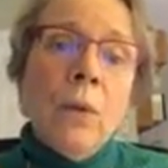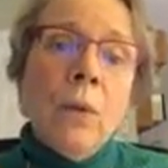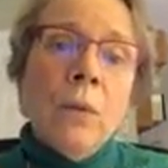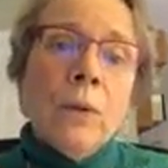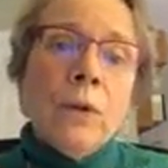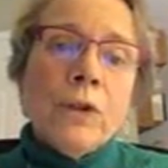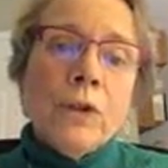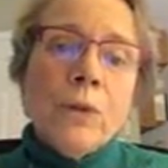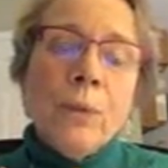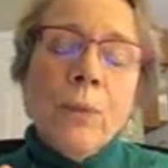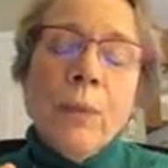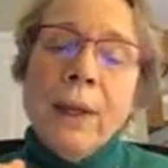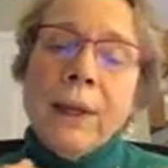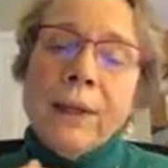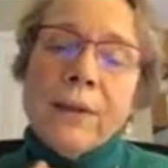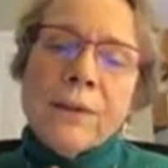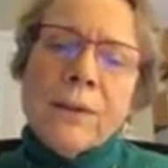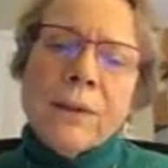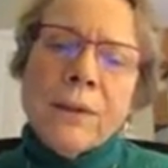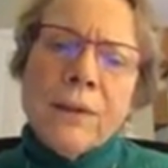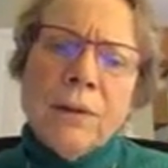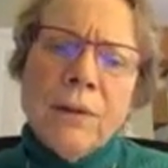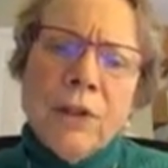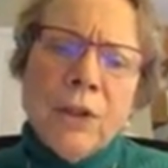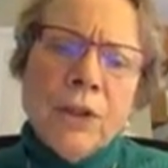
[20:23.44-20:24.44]
which makes
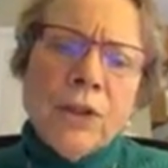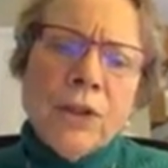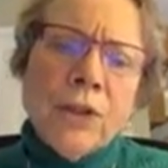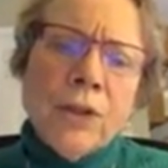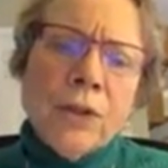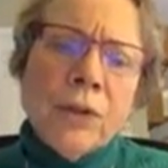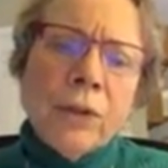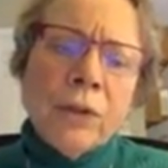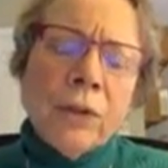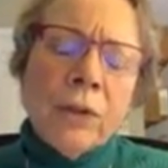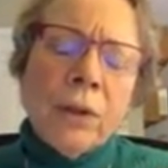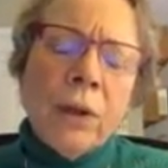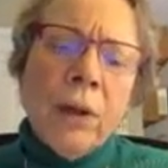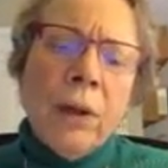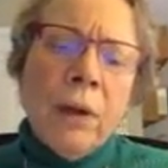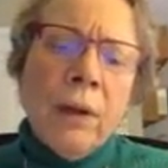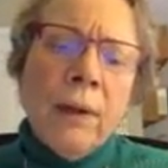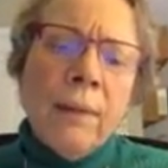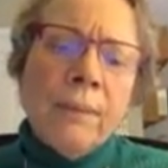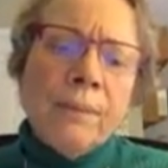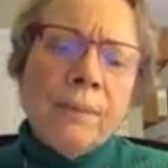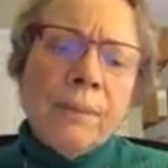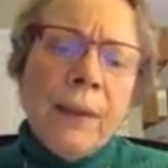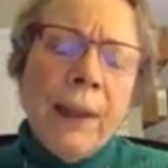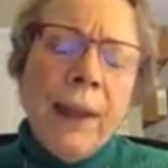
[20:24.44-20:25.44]
initial
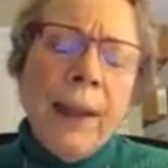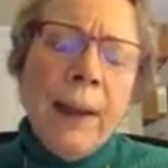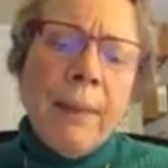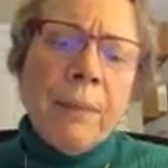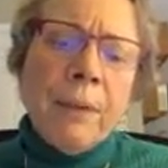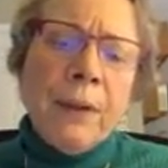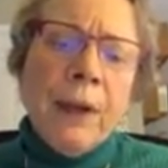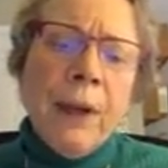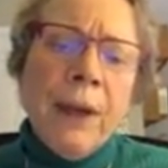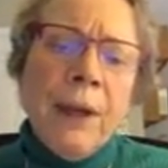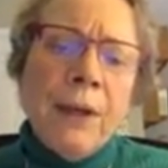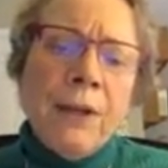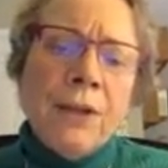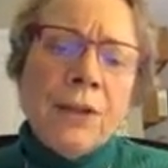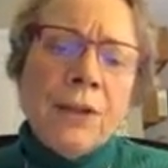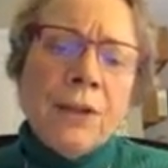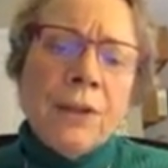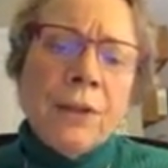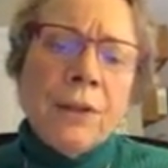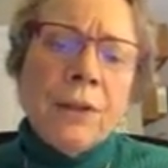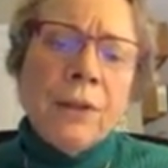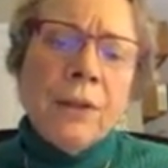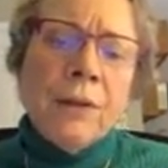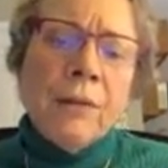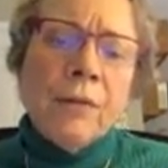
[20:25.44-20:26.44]

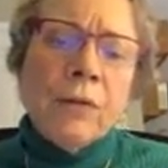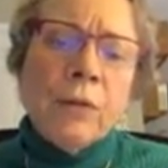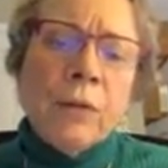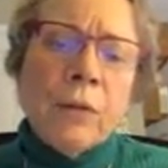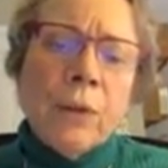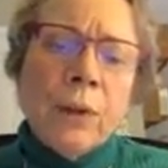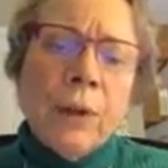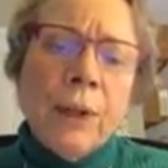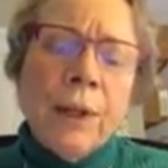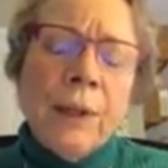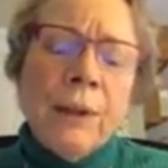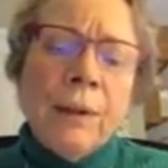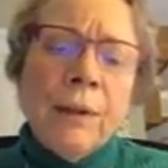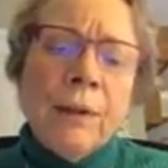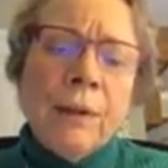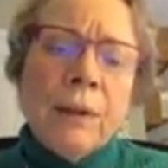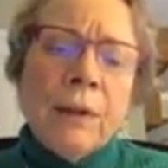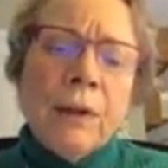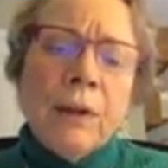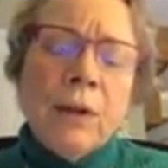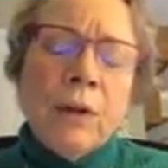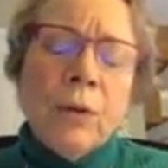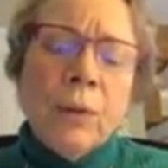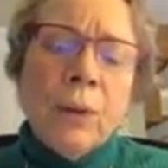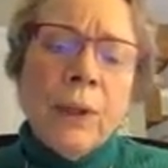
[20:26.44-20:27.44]
application of
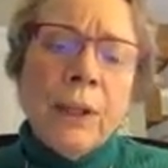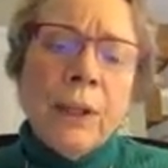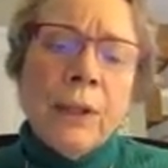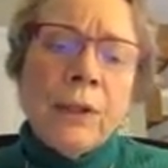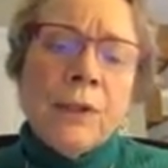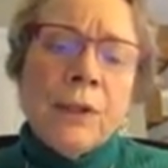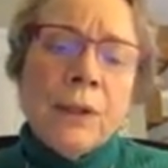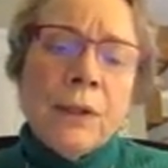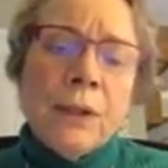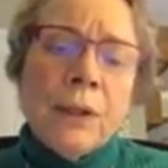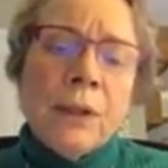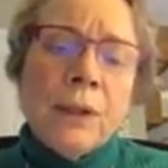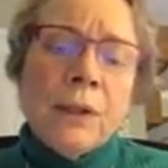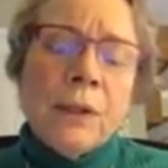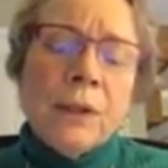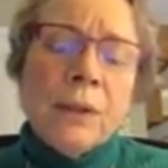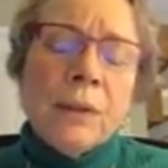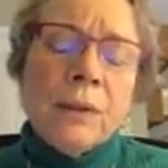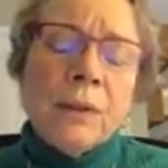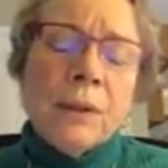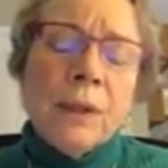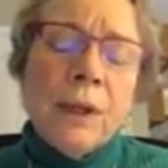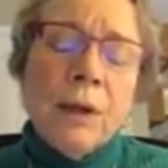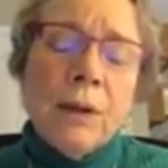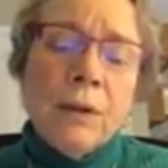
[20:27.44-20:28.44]
the Greene and
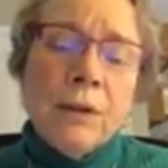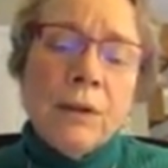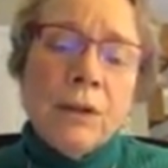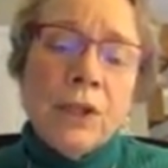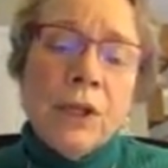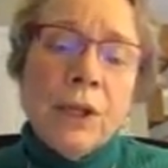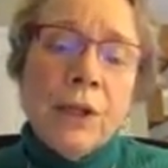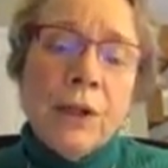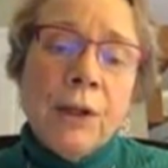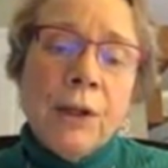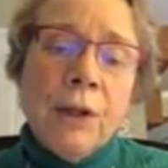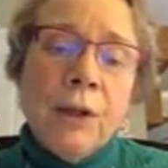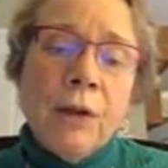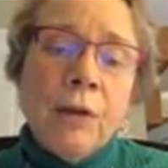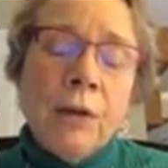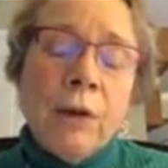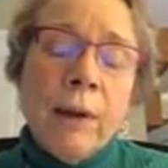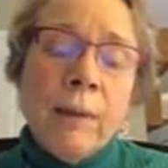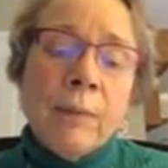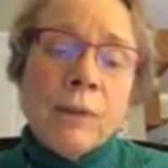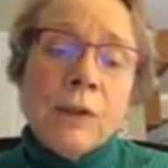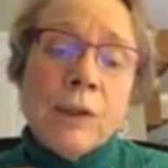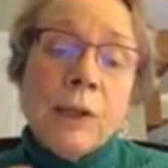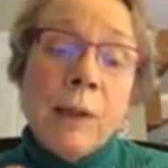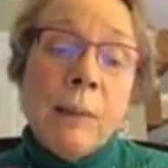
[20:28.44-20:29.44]
Caracelli and
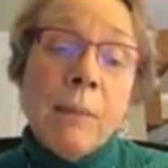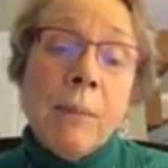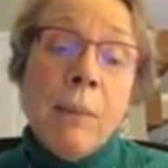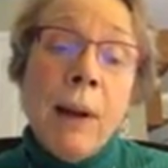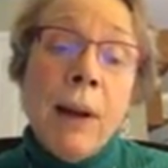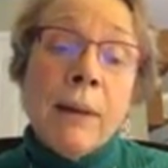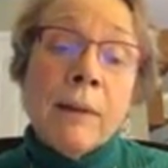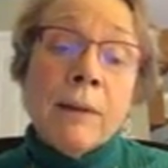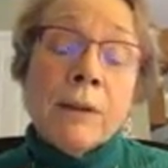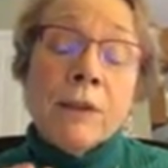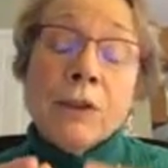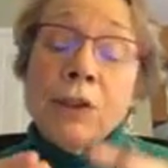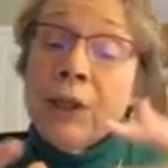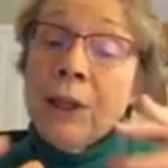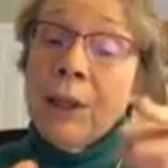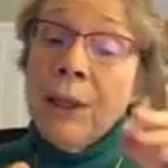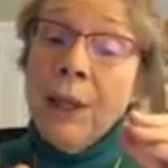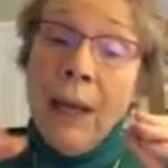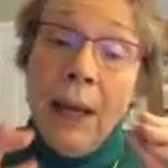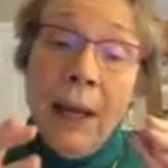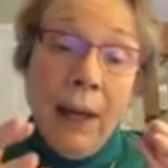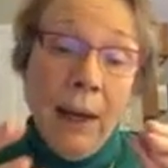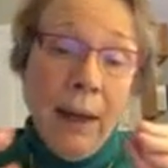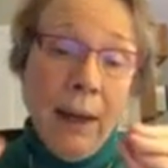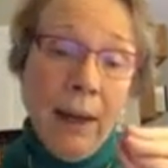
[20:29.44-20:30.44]
Graham typology
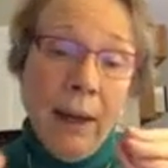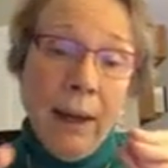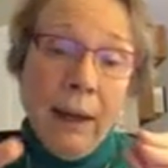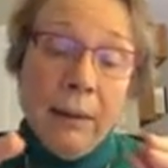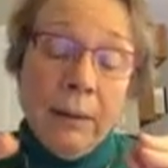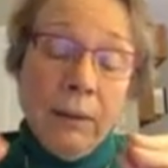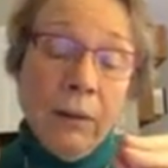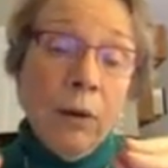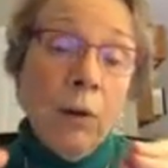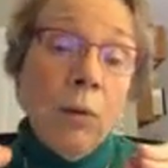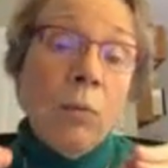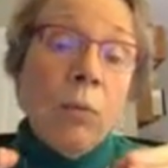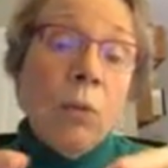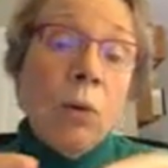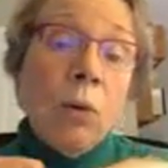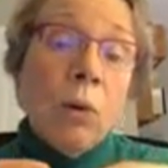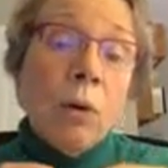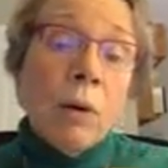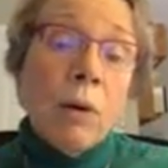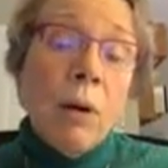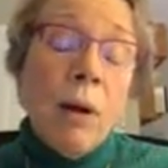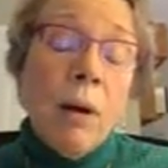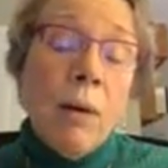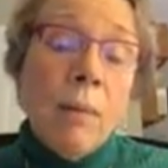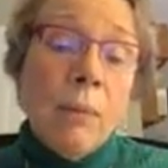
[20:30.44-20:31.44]
a little more
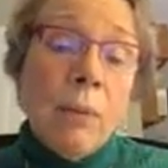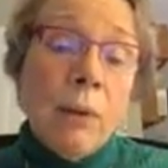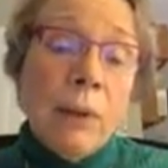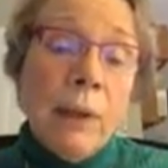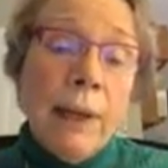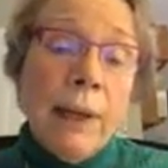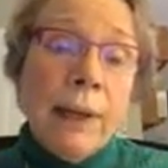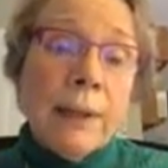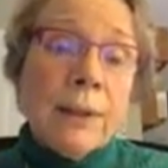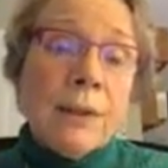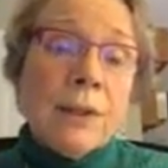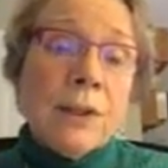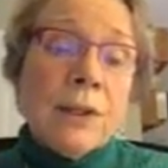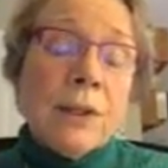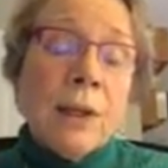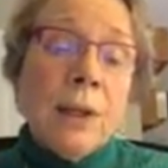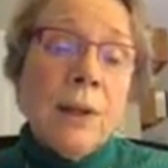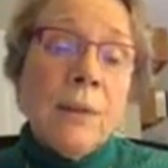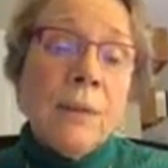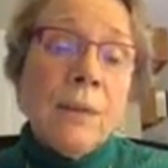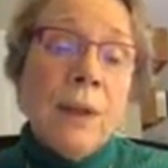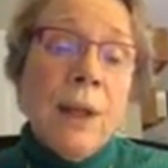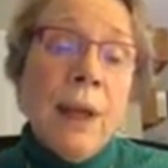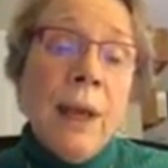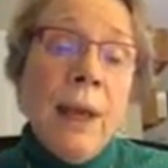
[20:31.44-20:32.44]
complex.
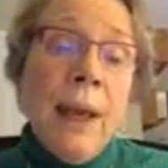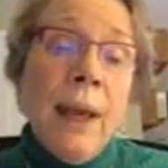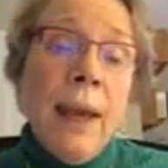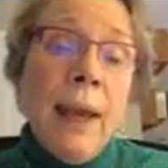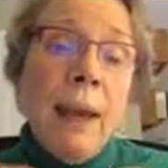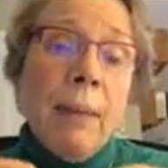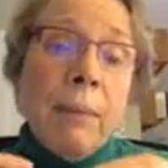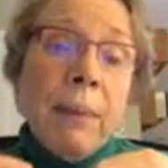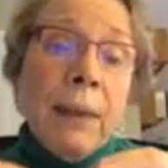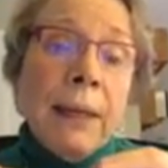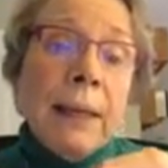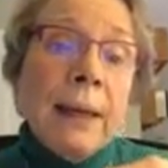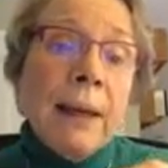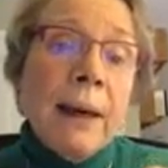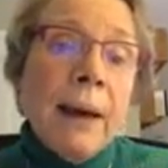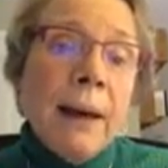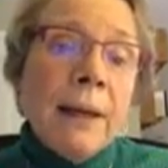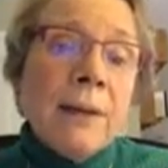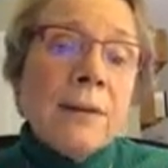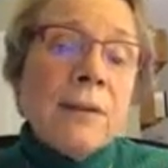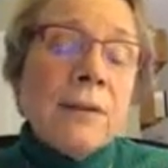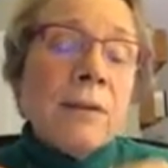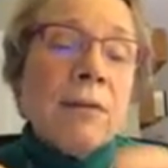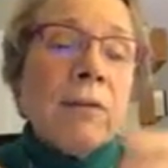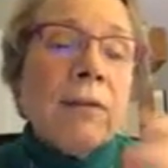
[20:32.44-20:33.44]
And
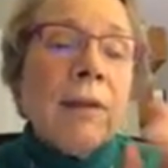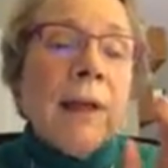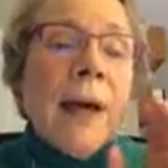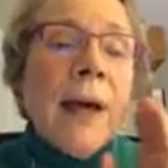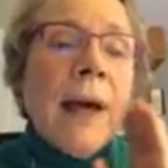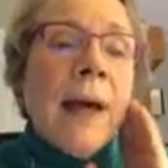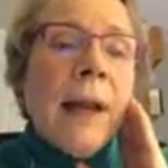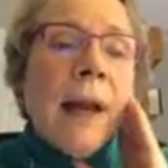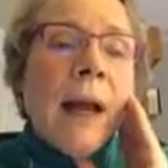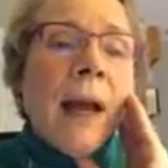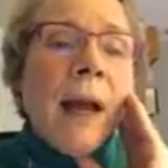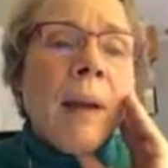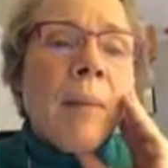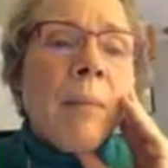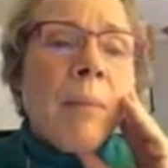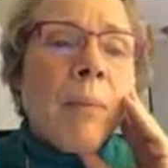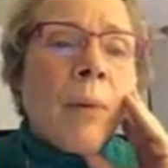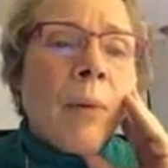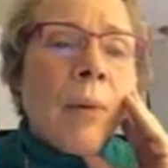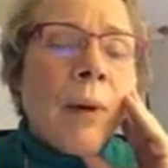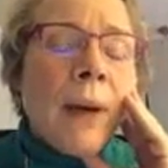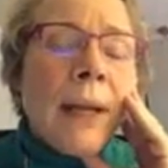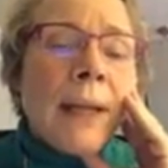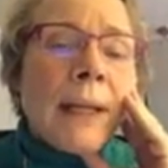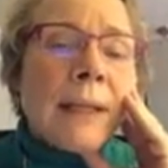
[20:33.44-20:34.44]
because of that, I
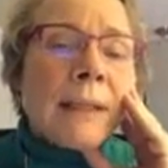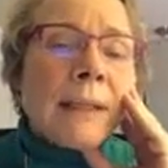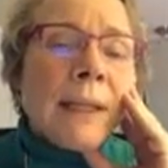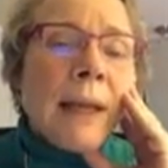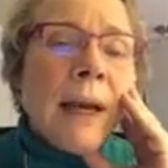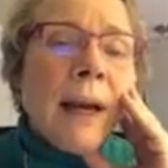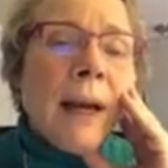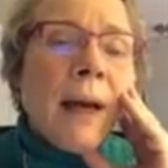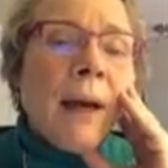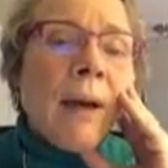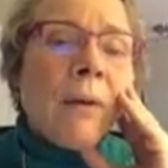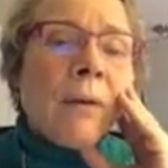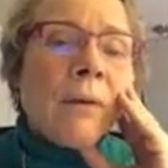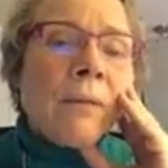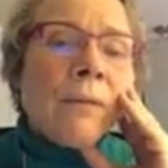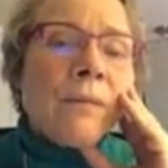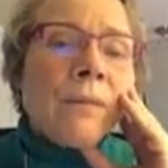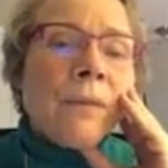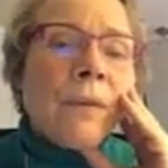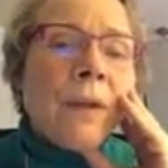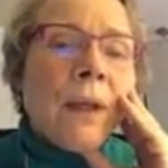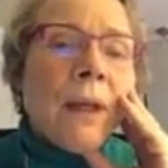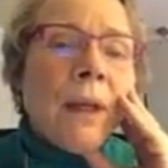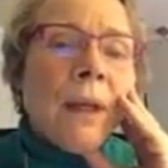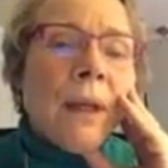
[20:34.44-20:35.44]
break down
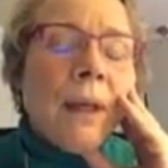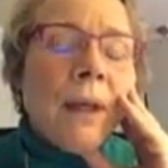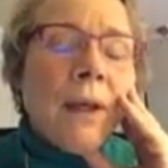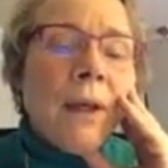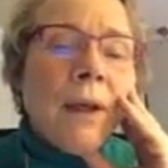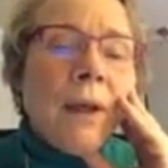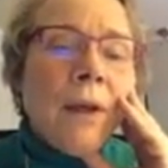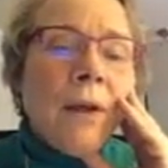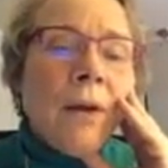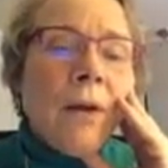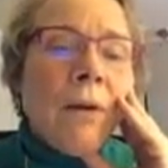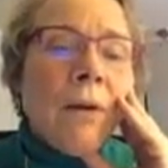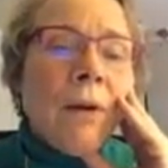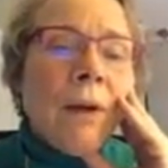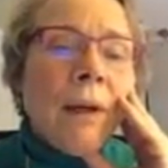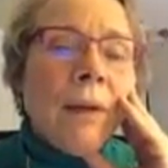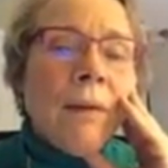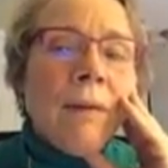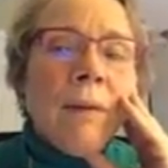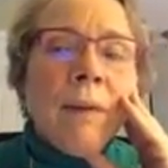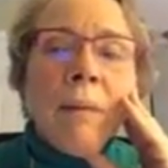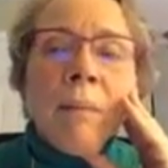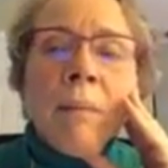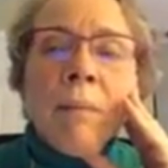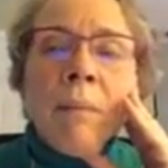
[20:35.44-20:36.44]
here
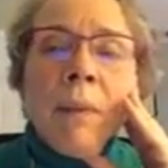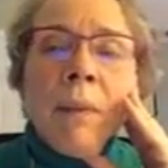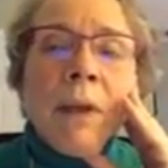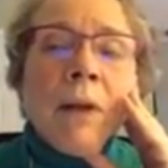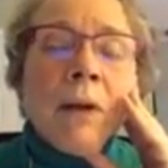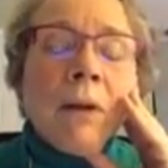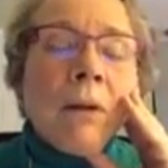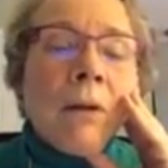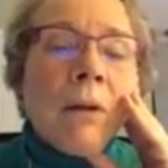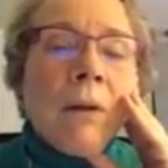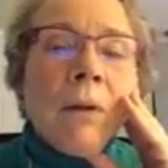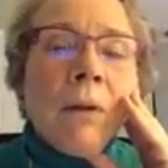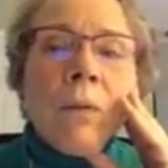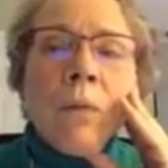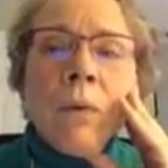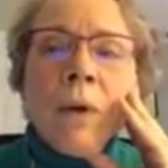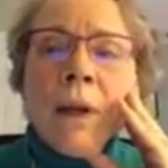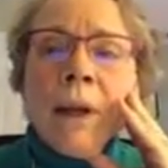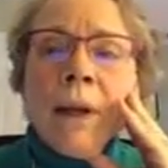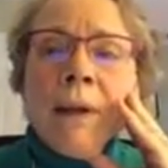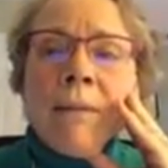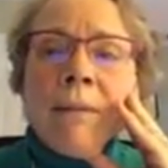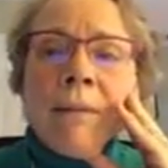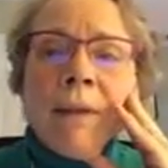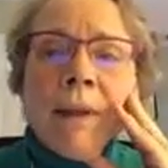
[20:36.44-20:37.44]
in the middle, and what
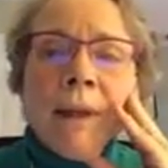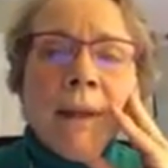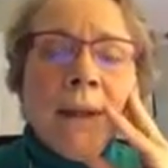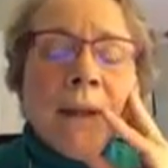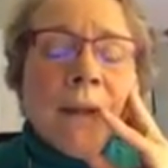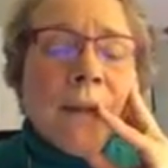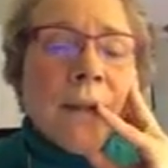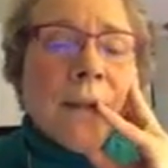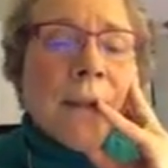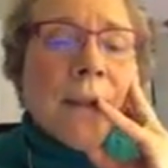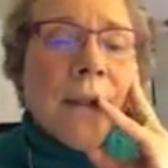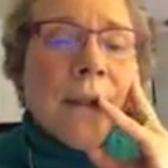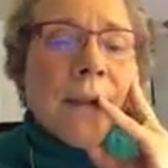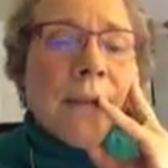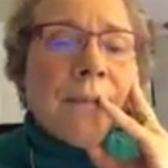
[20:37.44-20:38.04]
I think is